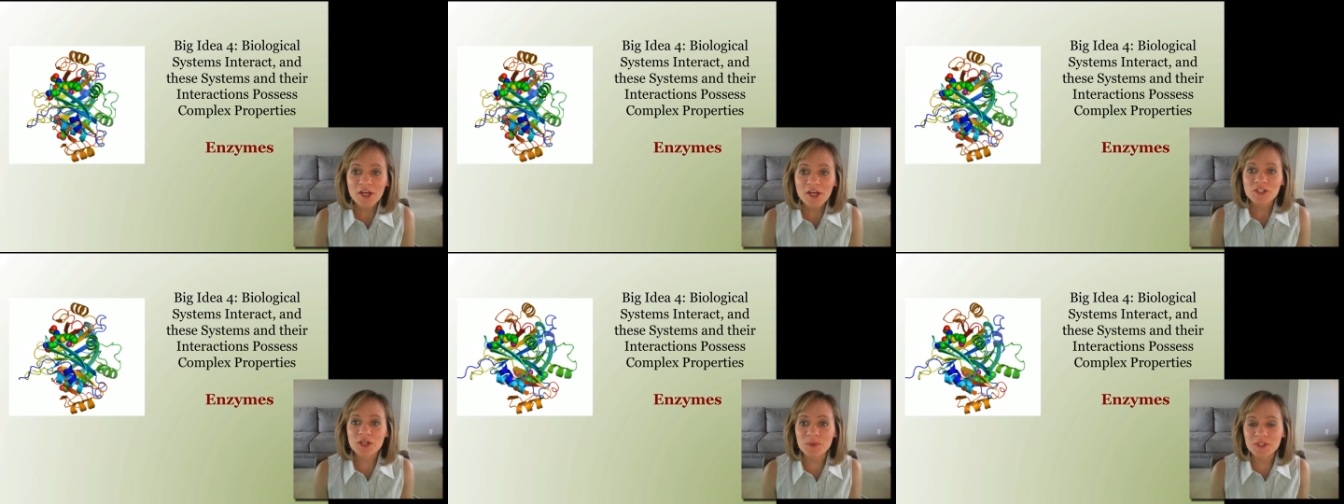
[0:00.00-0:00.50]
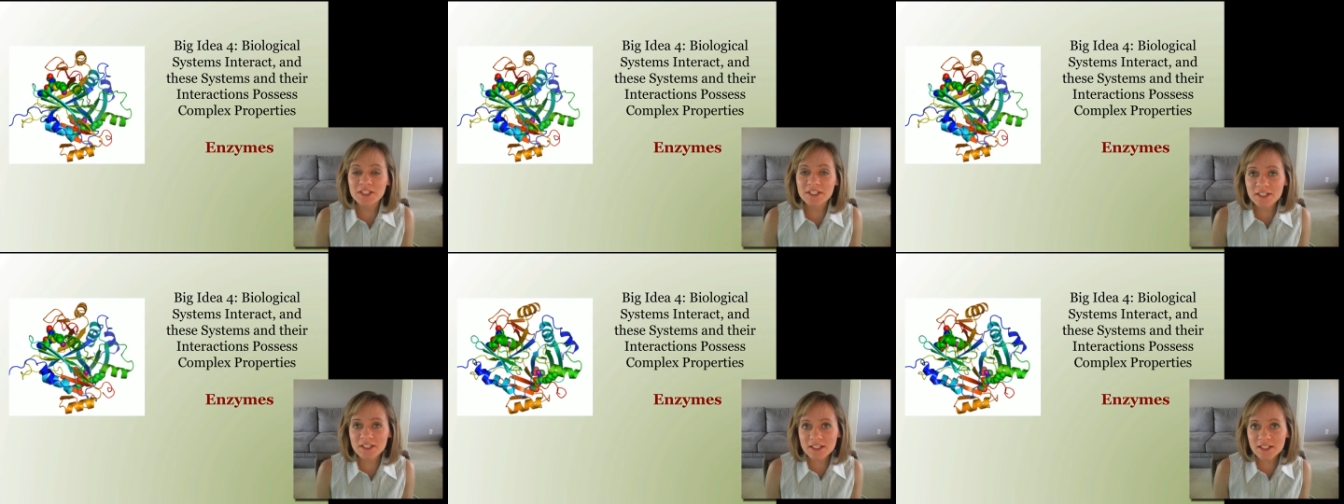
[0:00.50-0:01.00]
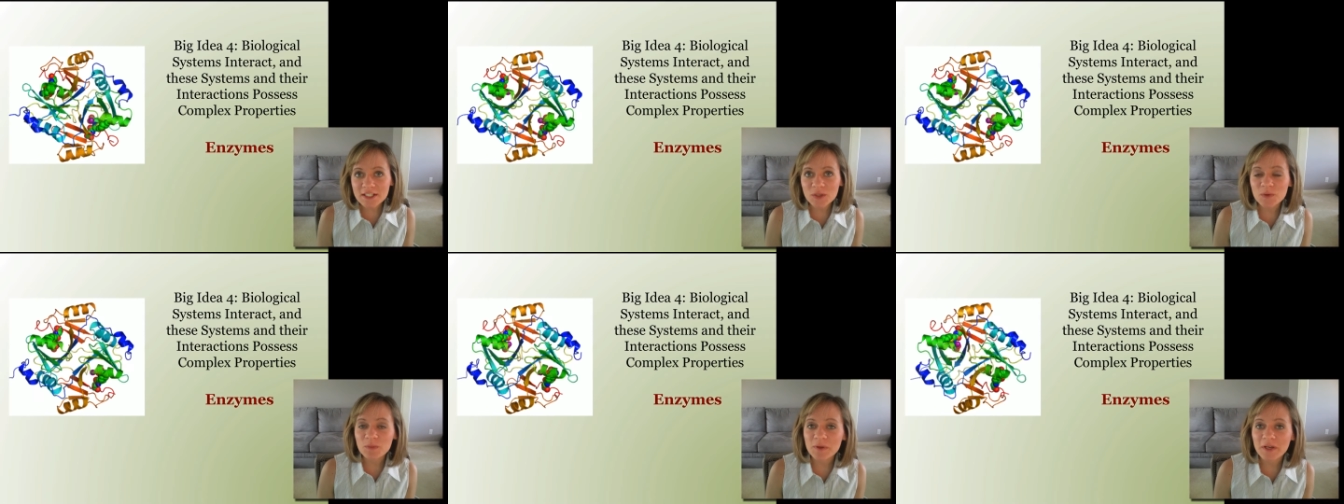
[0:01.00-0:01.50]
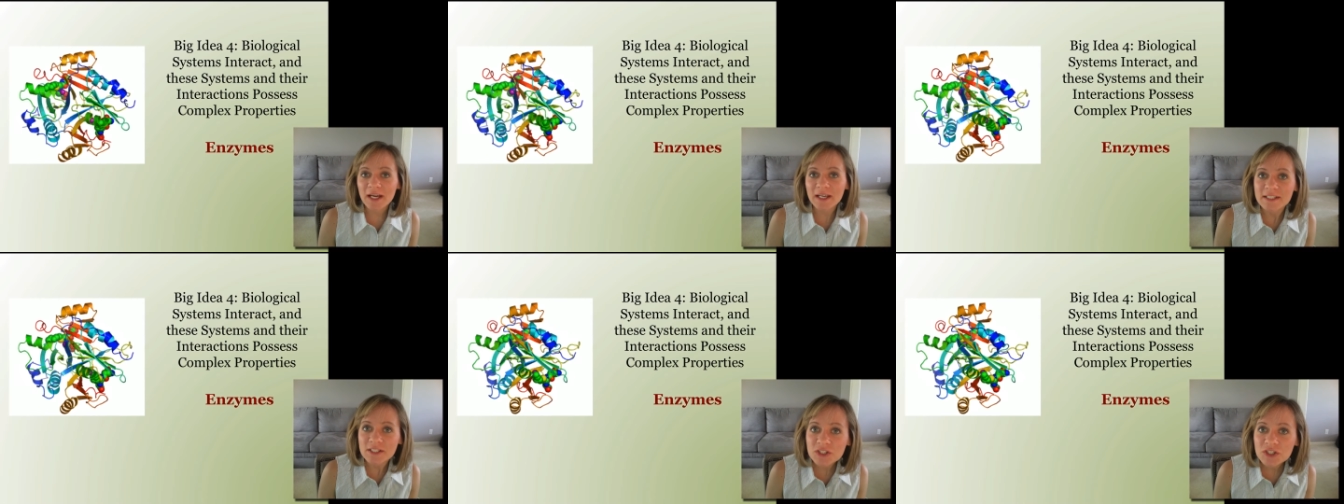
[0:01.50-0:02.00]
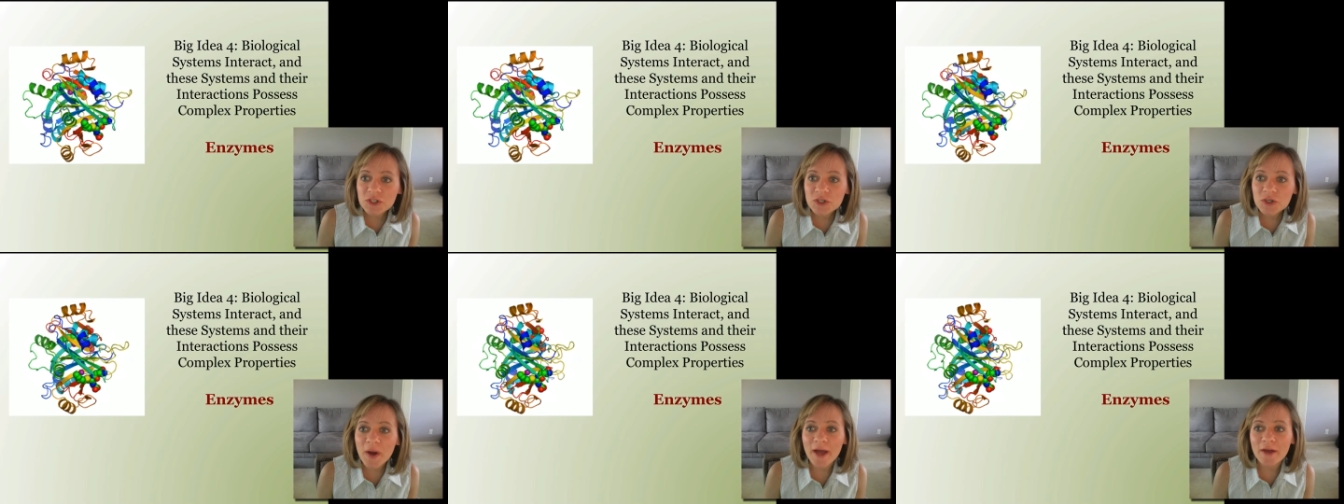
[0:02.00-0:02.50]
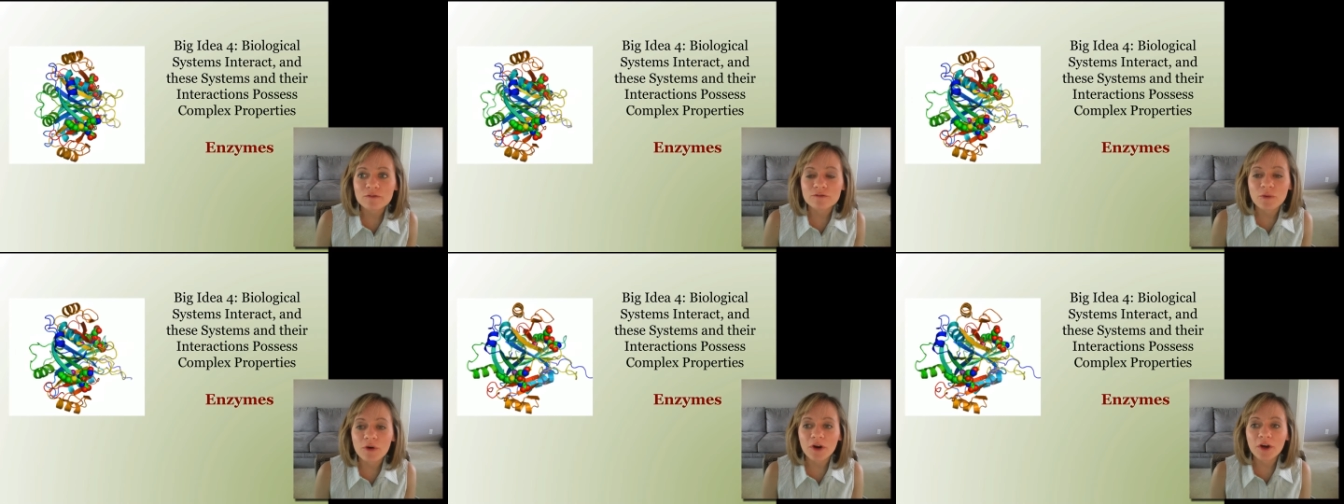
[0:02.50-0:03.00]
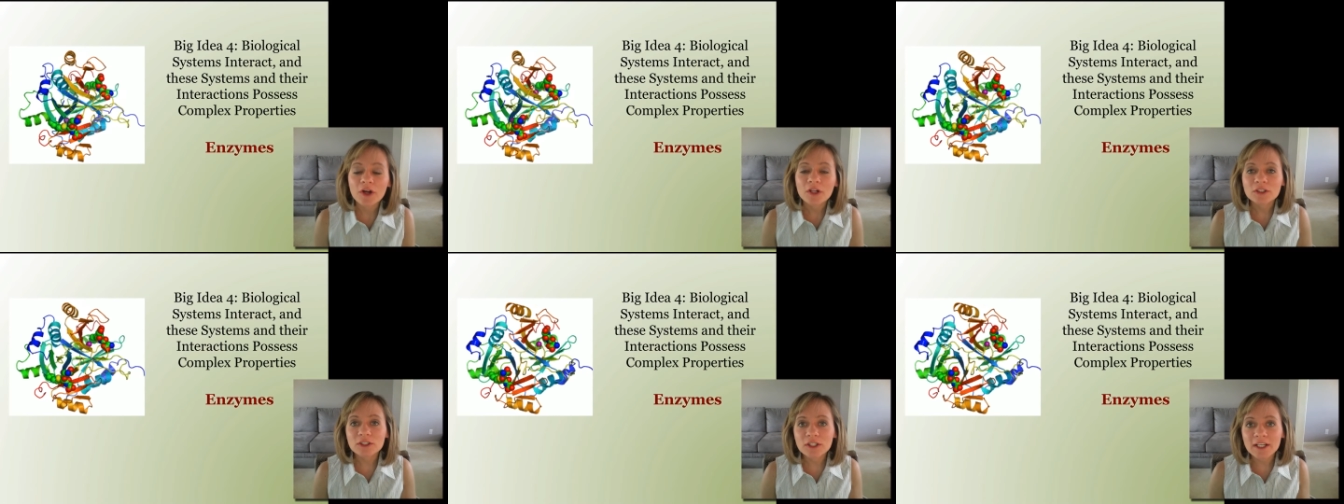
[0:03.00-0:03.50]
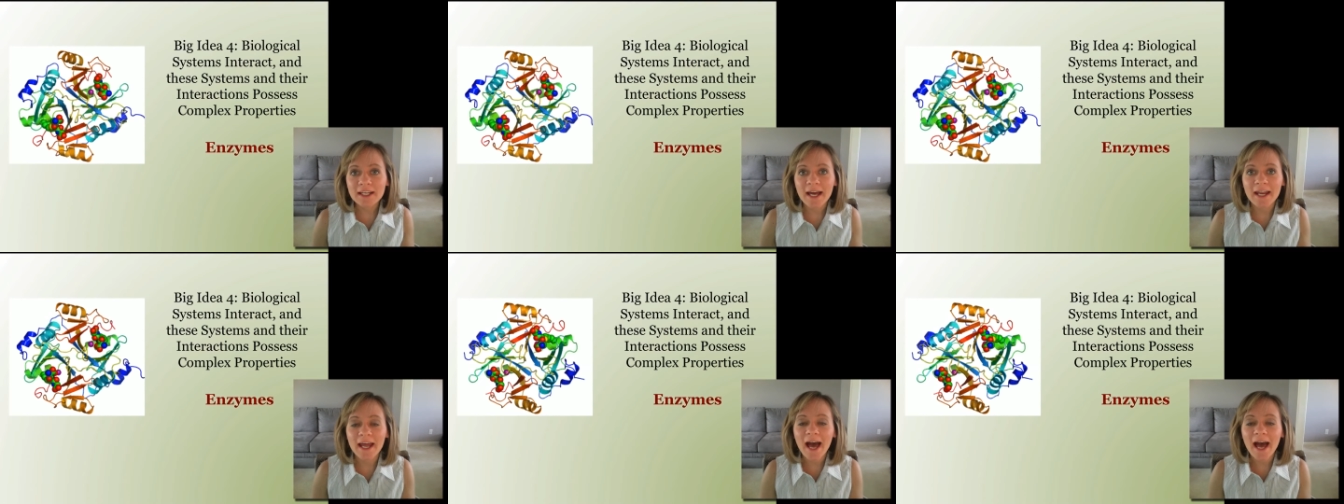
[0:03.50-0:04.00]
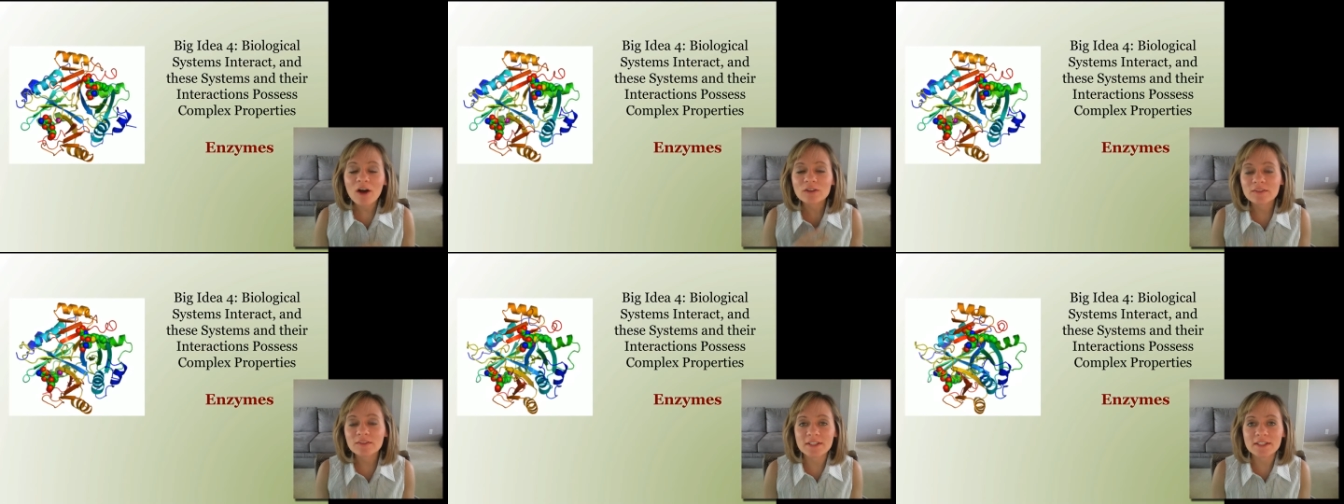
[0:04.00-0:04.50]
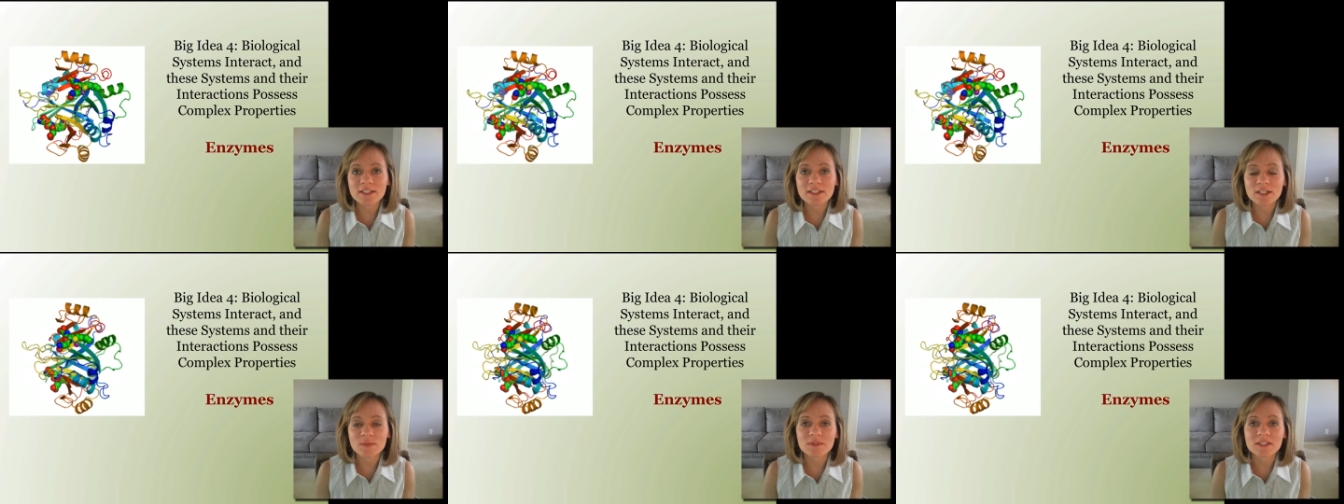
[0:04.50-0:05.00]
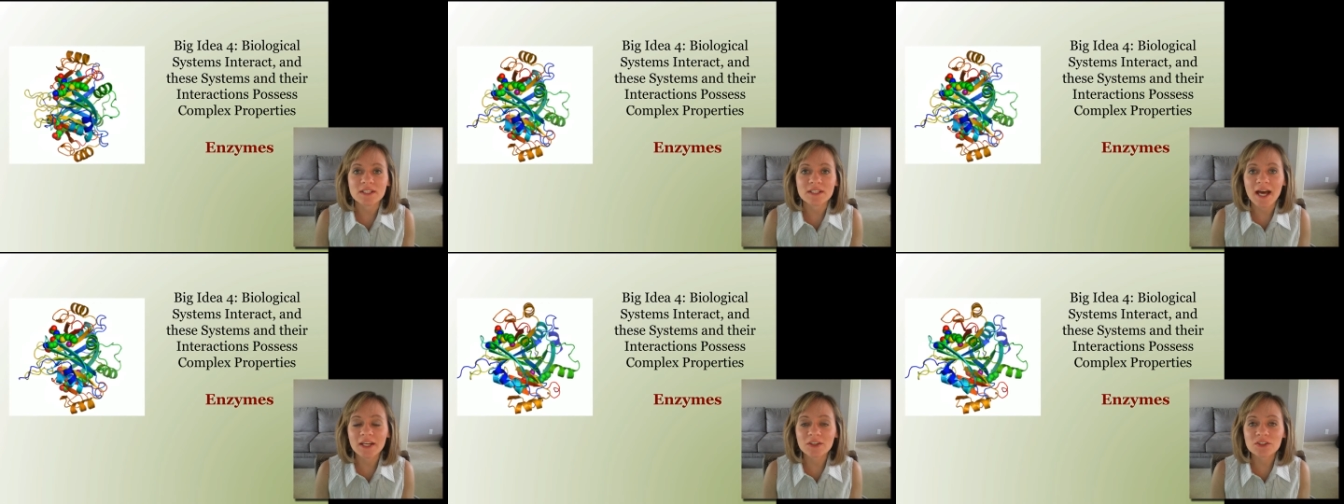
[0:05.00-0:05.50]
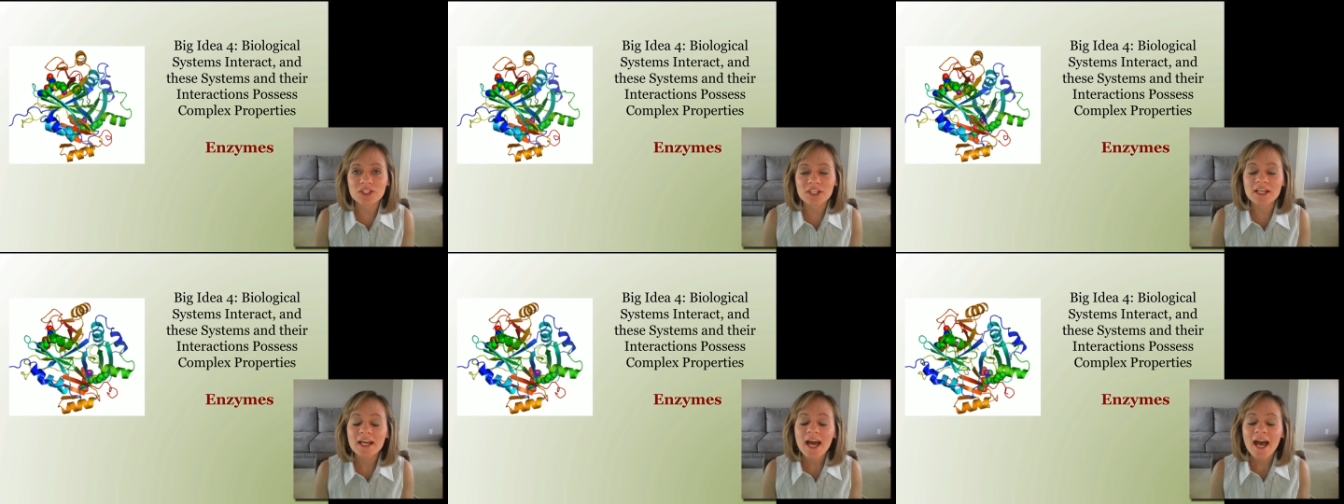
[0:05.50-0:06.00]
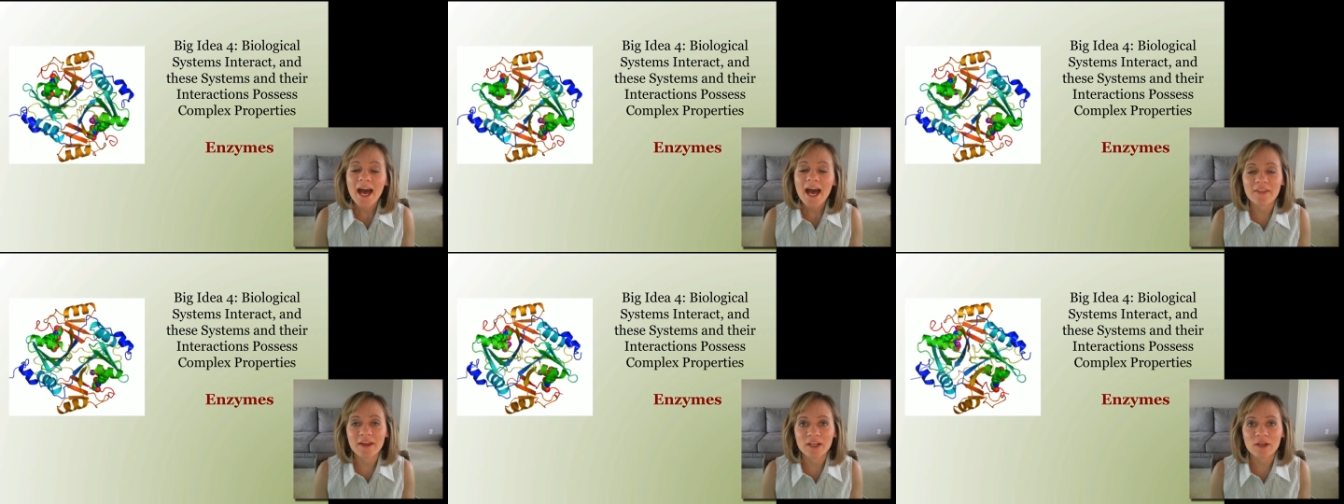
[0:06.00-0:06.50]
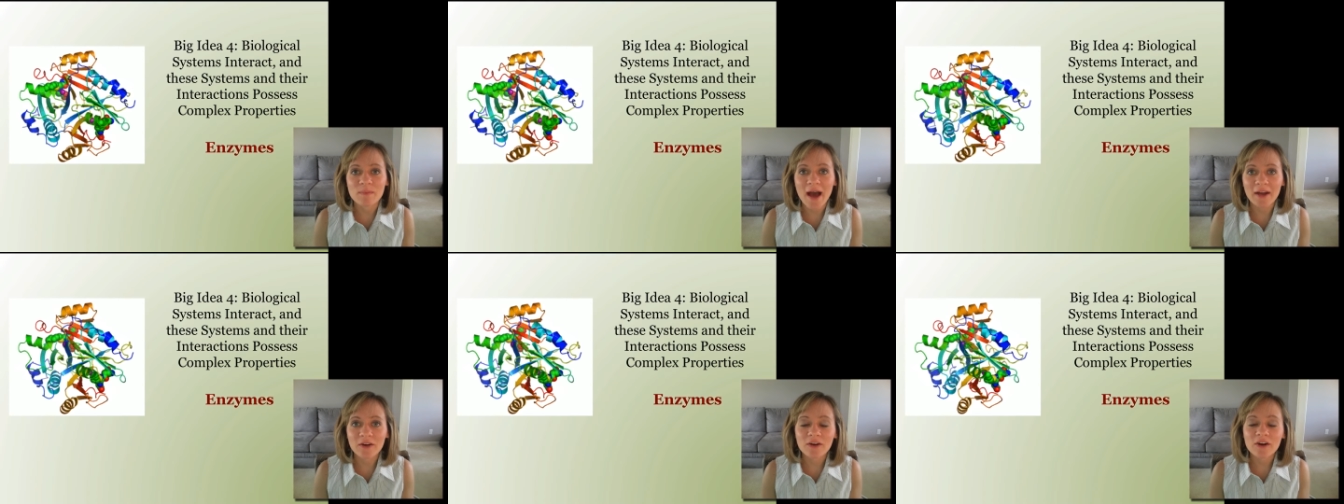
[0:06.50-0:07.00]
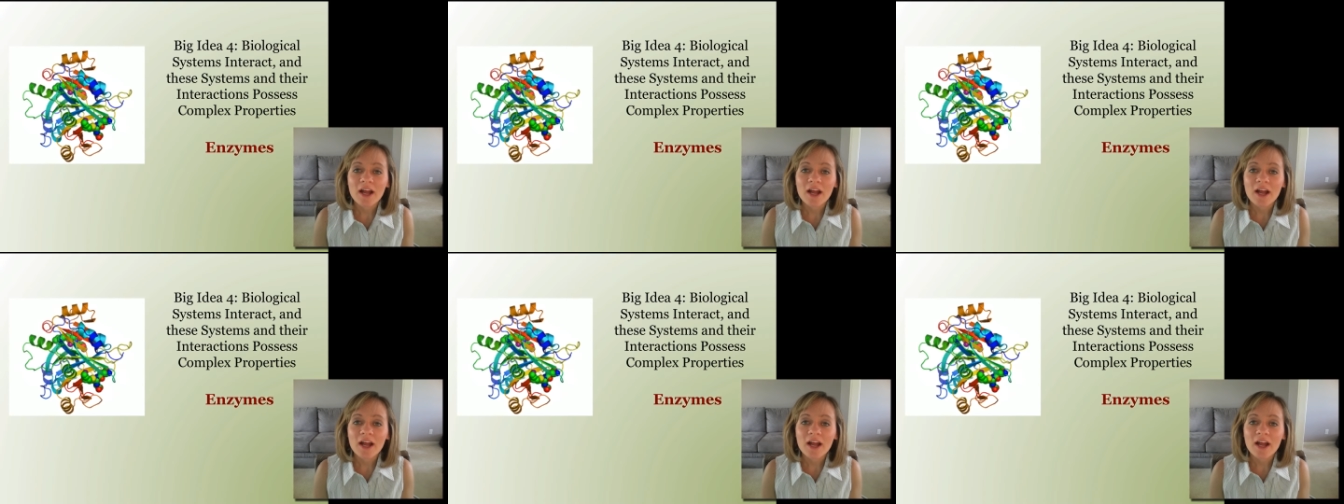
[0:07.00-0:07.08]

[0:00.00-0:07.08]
So we're still sticking with big idea two and four, looking at how living systems need energy, how they need matter,